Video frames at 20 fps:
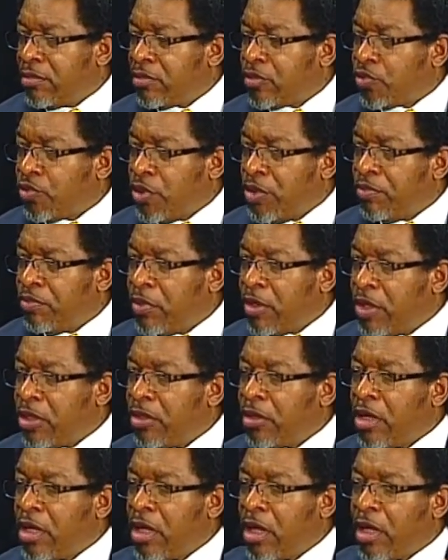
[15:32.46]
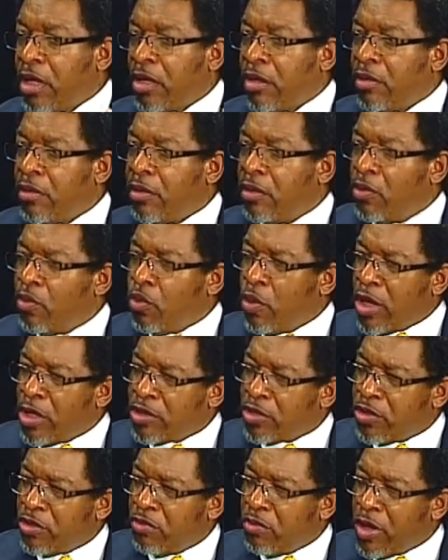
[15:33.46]
treatment and
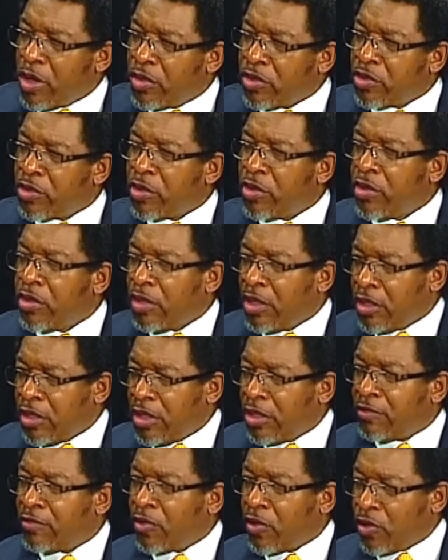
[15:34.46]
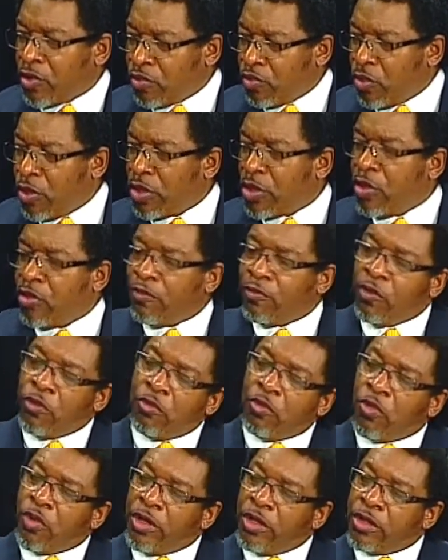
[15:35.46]
Western medicine as far as what your
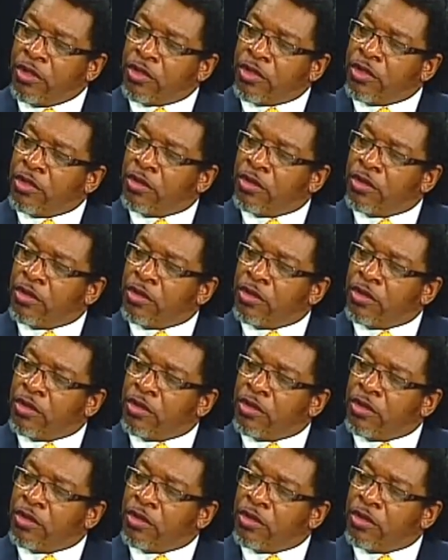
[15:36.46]
viewpoint is?